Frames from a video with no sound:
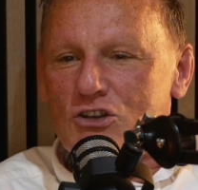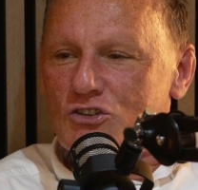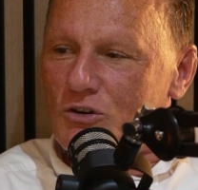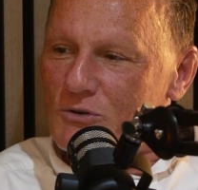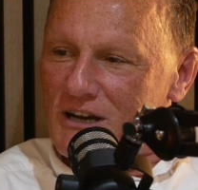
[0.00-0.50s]

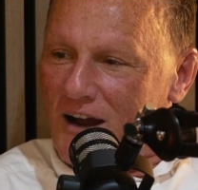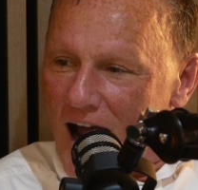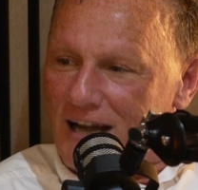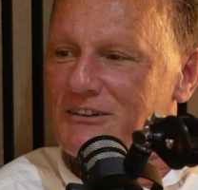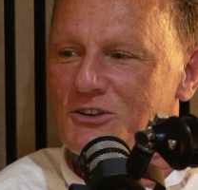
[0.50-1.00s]
So there was a
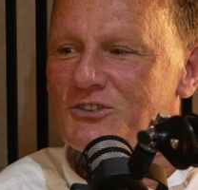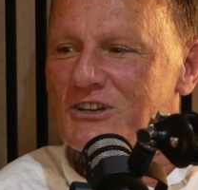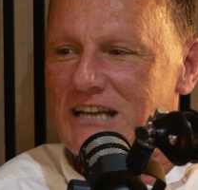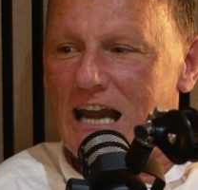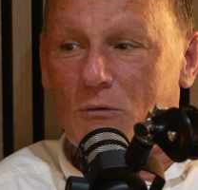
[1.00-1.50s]
kind of an
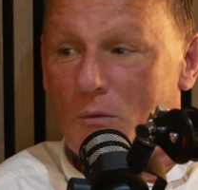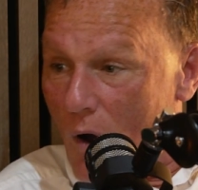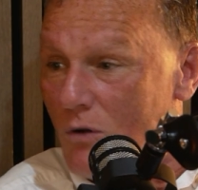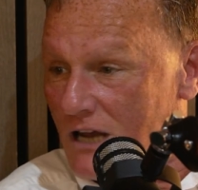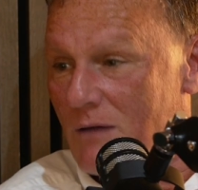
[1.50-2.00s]
understanding. We
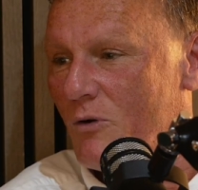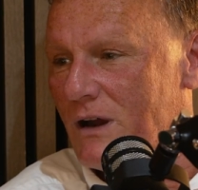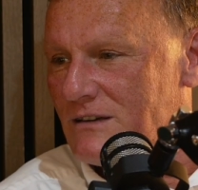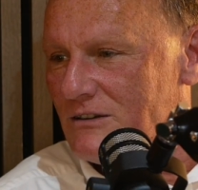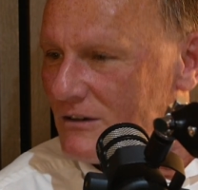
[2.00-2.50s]
both came
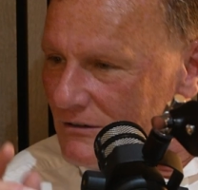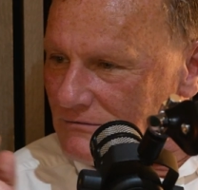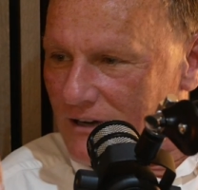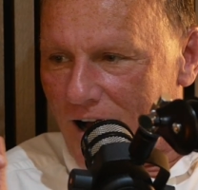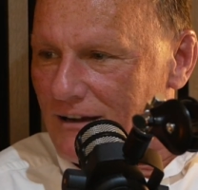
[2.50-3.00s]
away saying, you
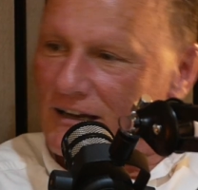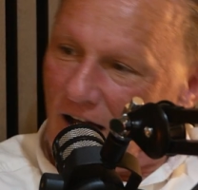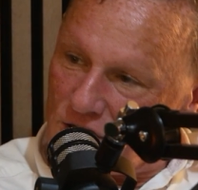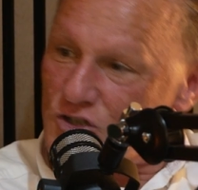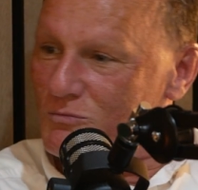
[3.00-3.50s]
know, God, I
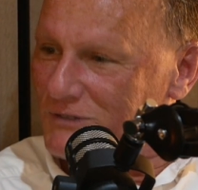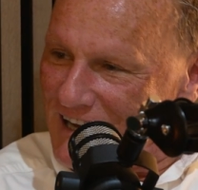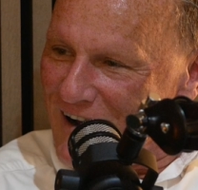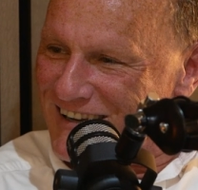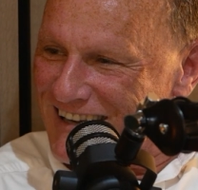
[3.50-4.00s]
got
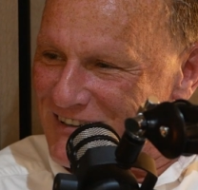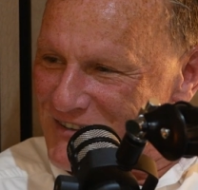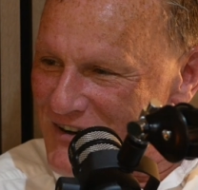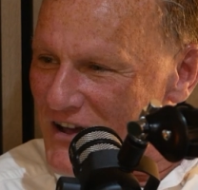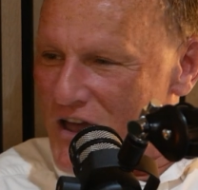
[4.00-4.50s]
something out of that,
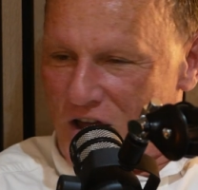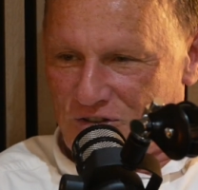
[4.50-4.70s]
you know.